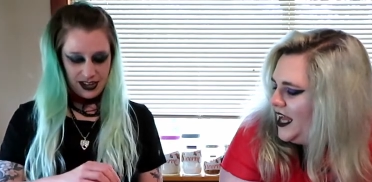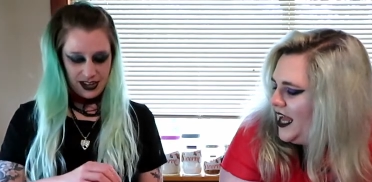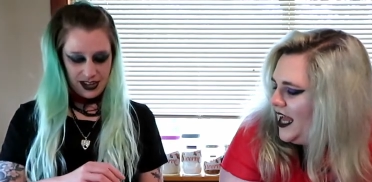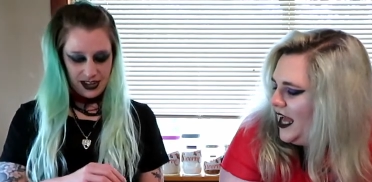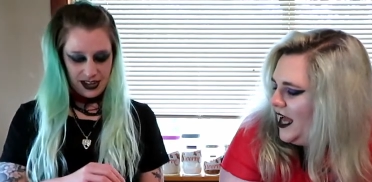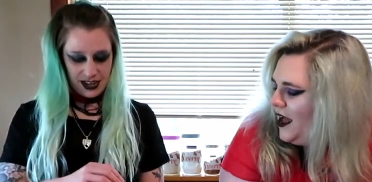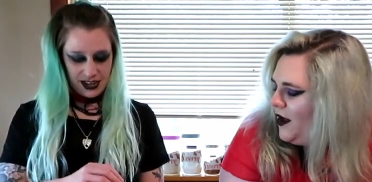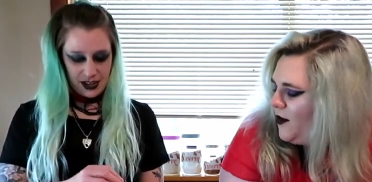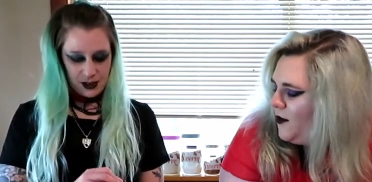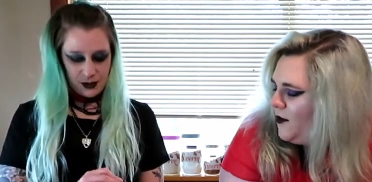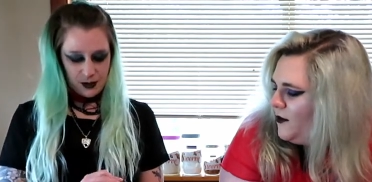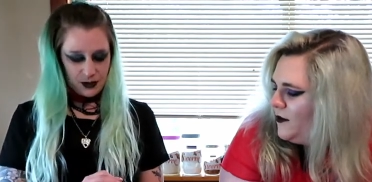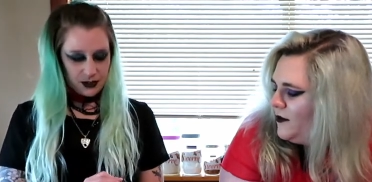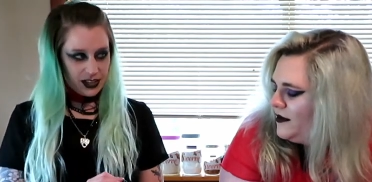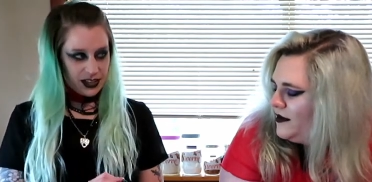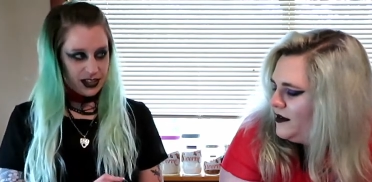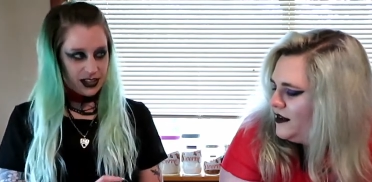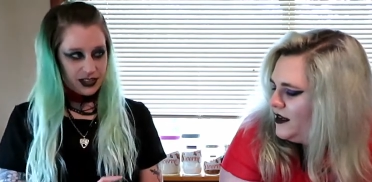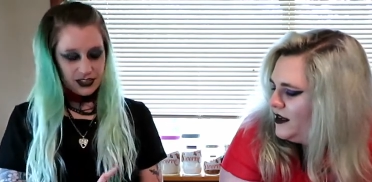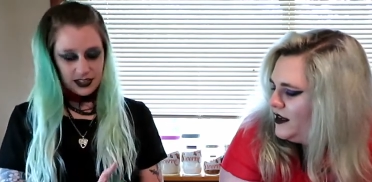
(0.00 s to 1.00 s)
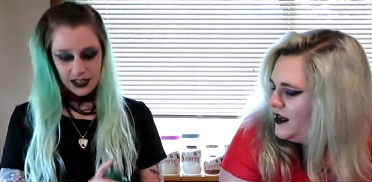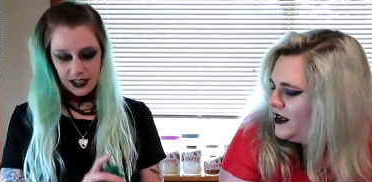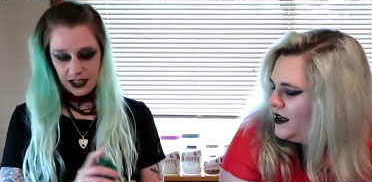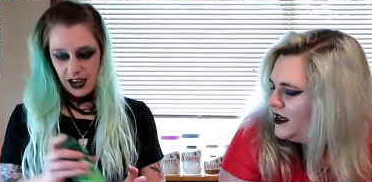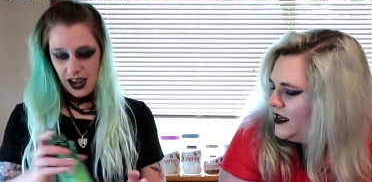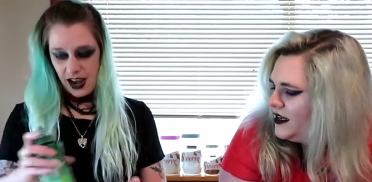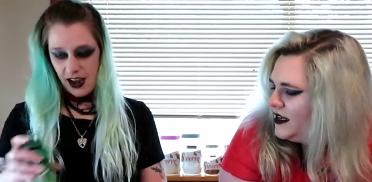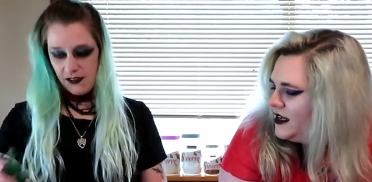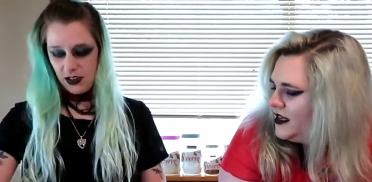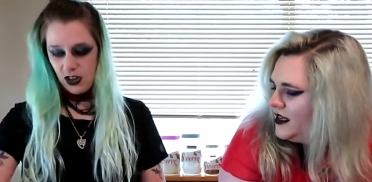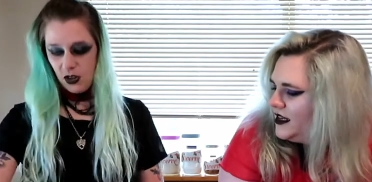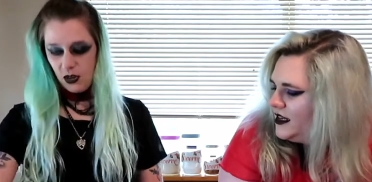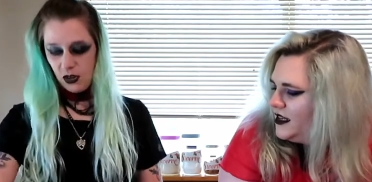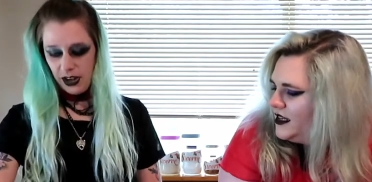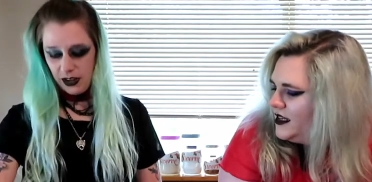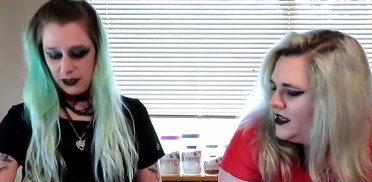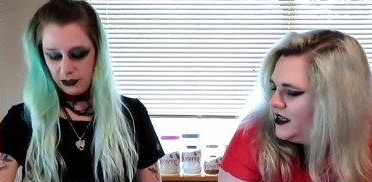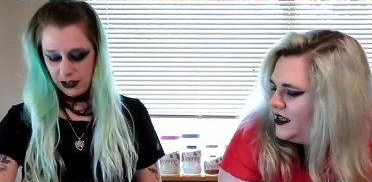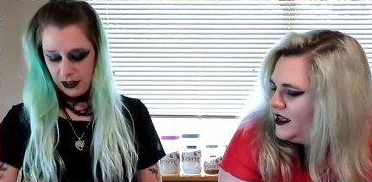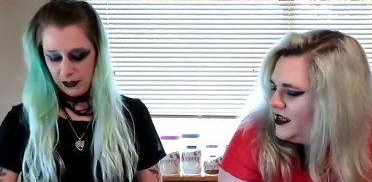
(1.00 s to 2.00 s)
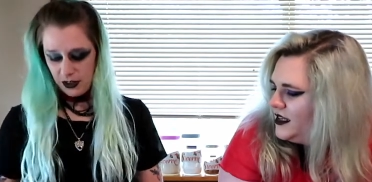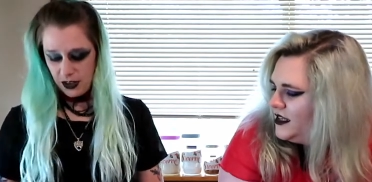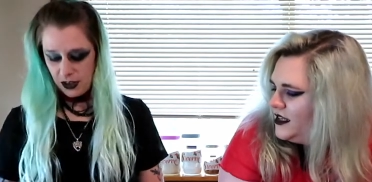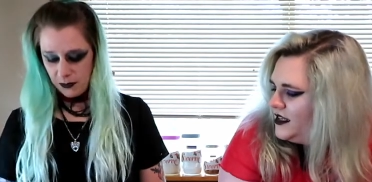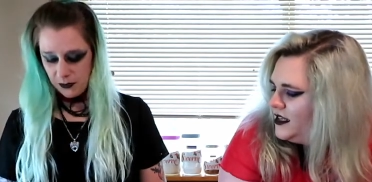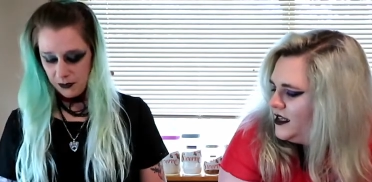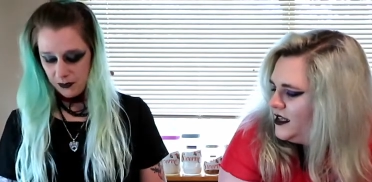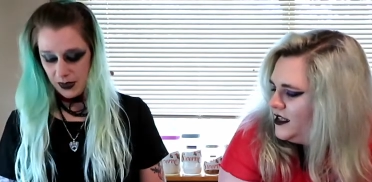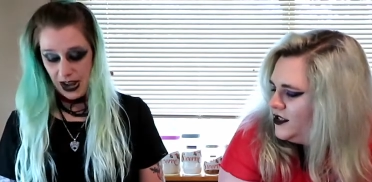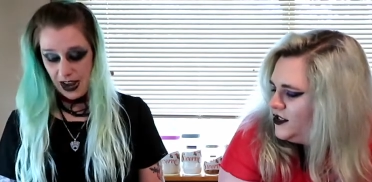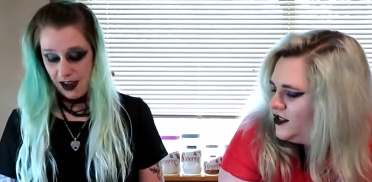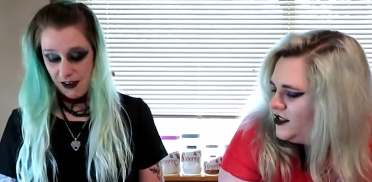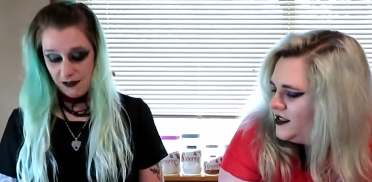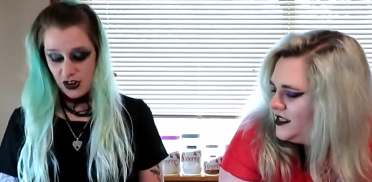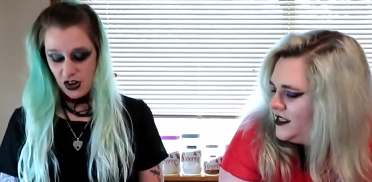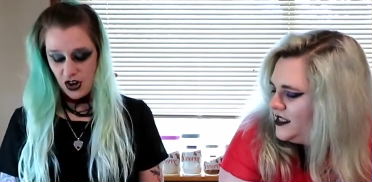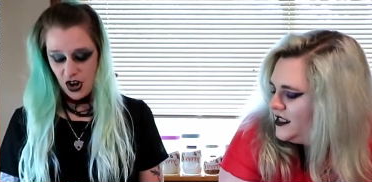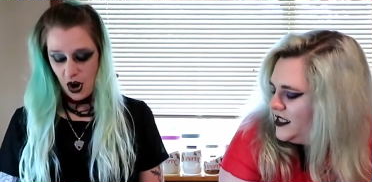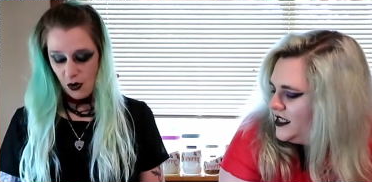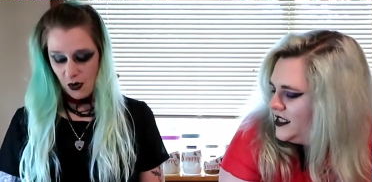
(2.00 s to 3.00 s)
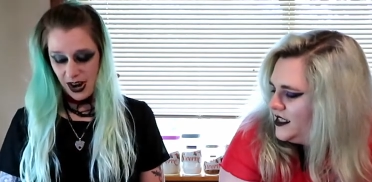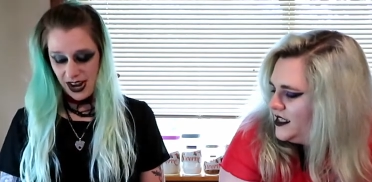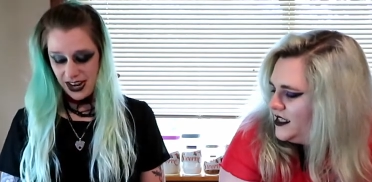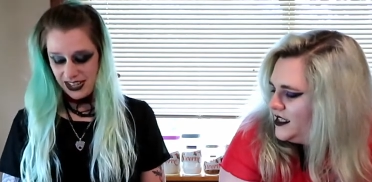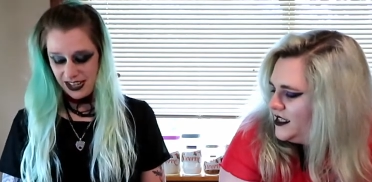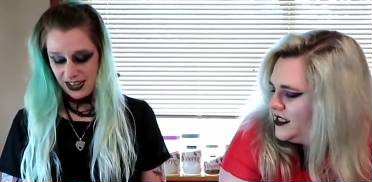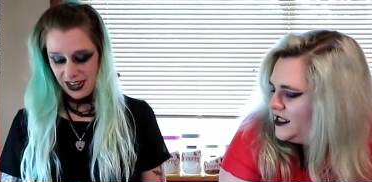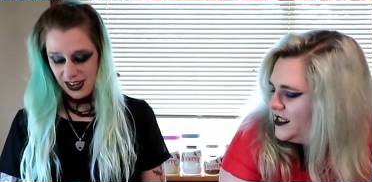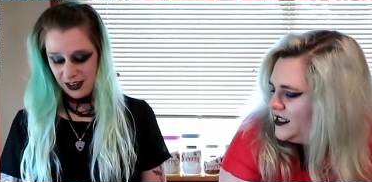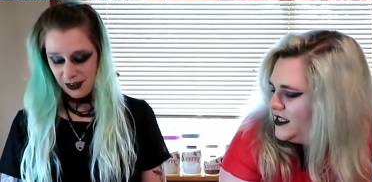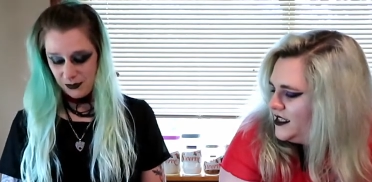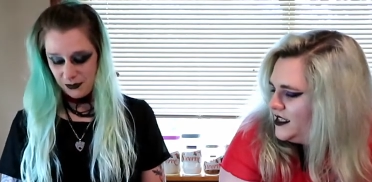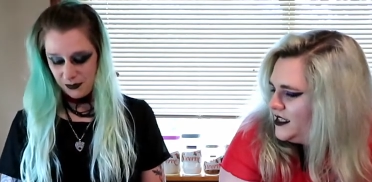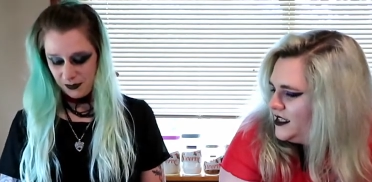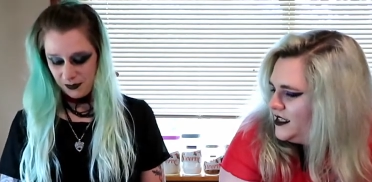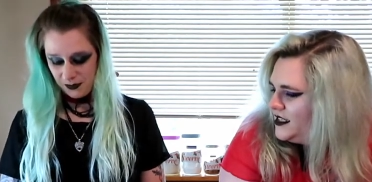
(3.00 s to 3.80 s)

Speaker 1: How? Like it doesn't have a whole lot of flavor. I have no idea.